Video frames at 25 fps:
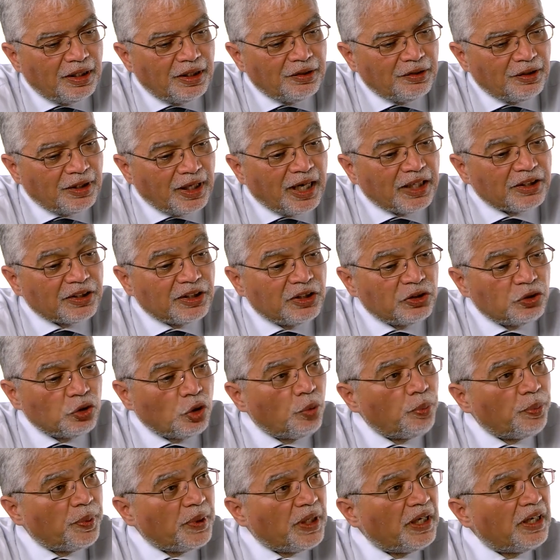reluctant to
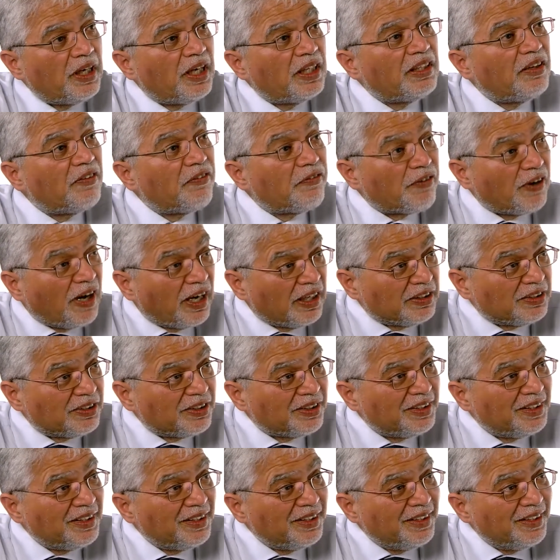open another
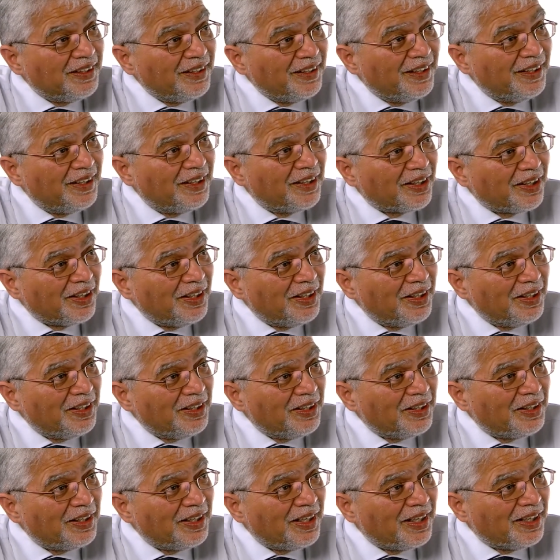front
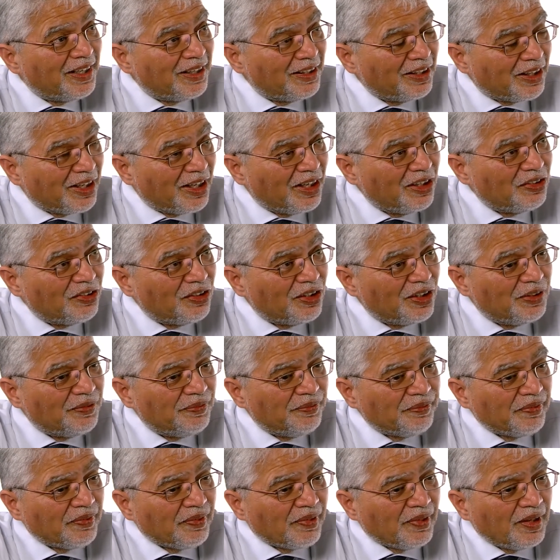in another country,
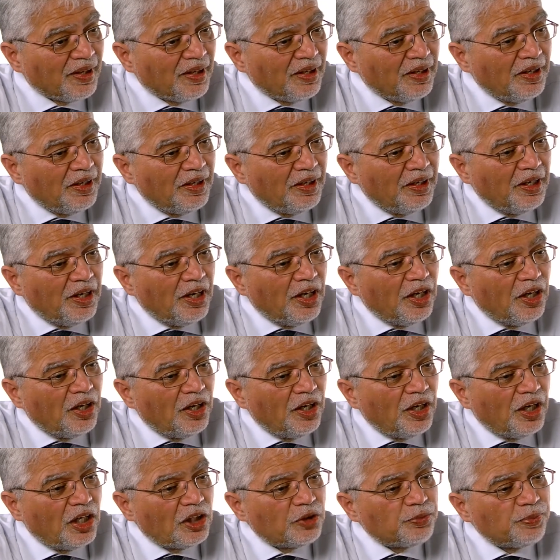
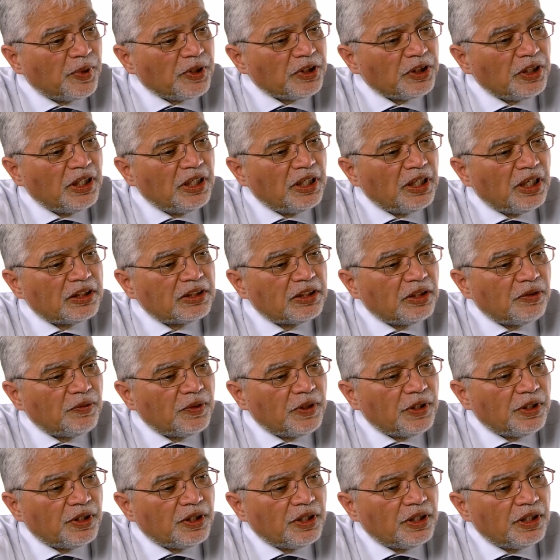especially as there
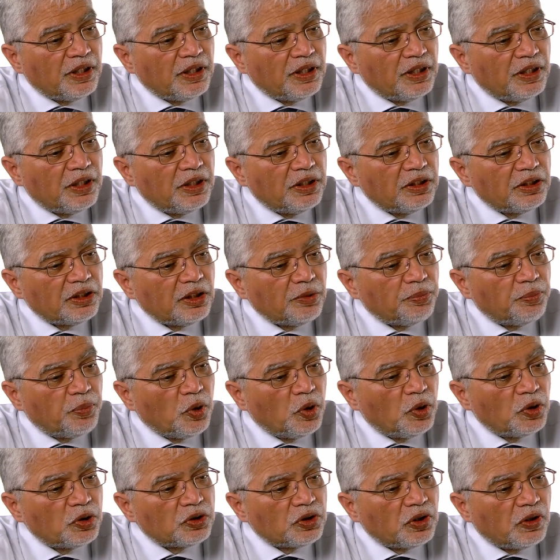were
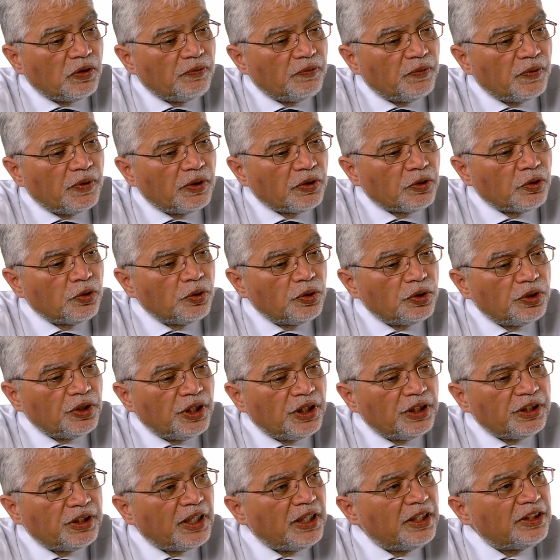reports of good
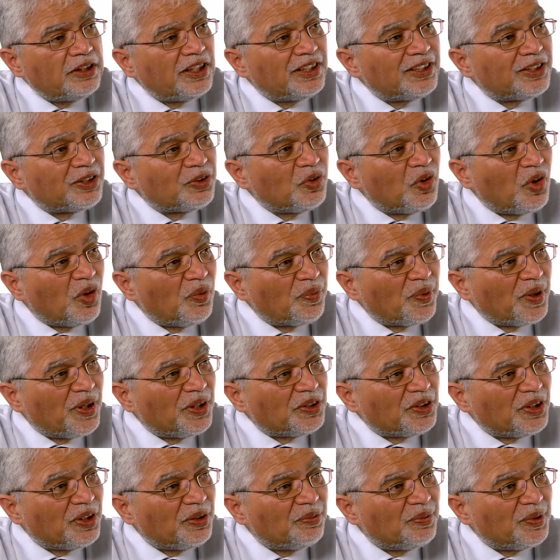intelligence
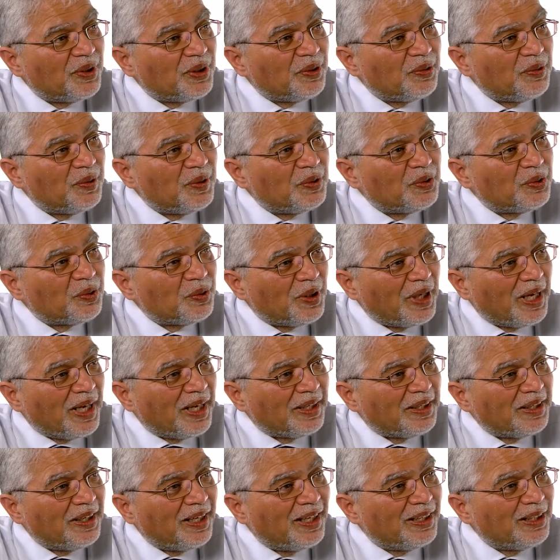cooperation between
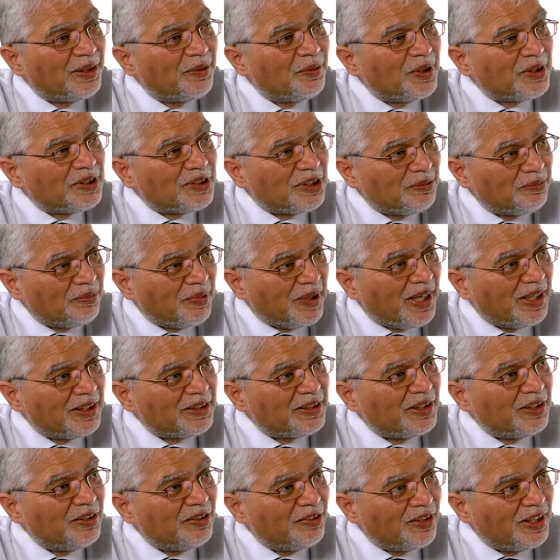Sudan and the Western
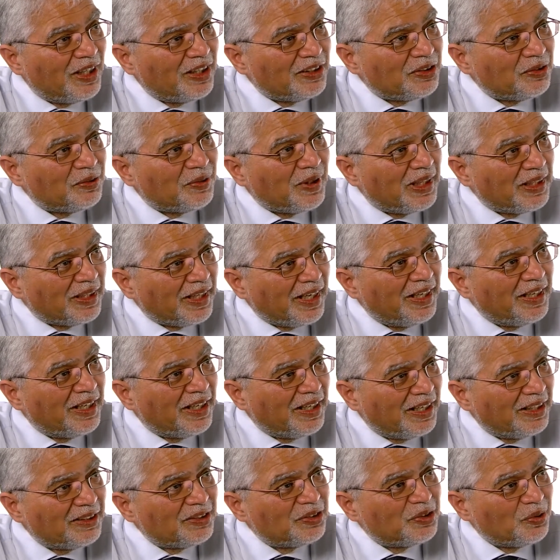powers in relation to
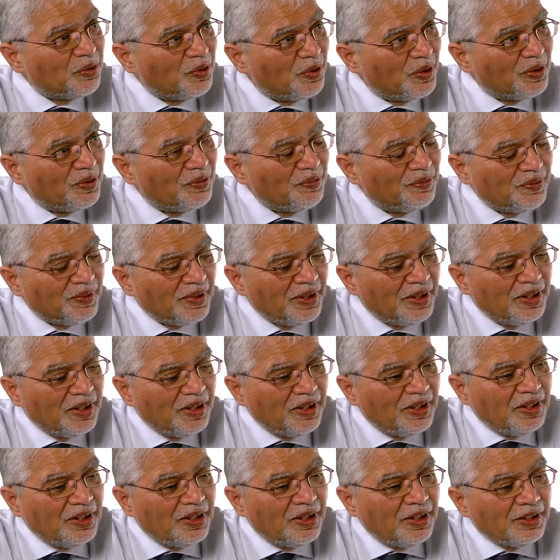al-Qaeda and so on.
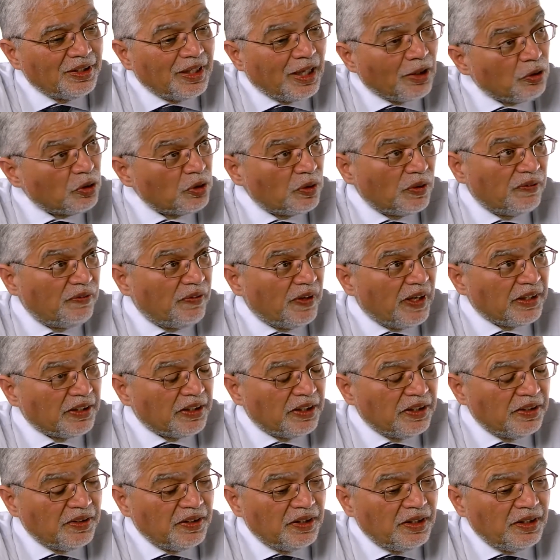That was one
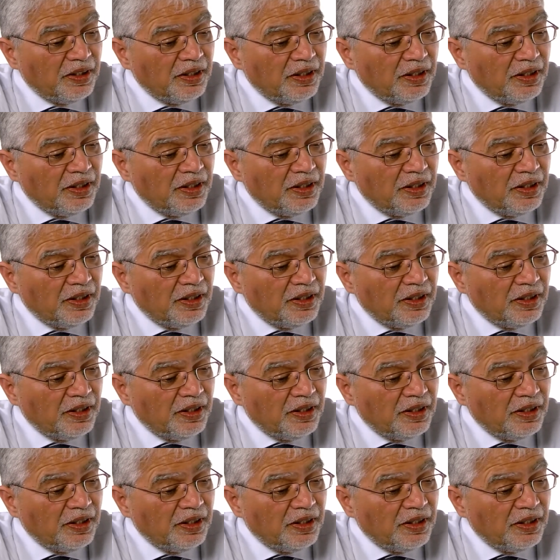factor.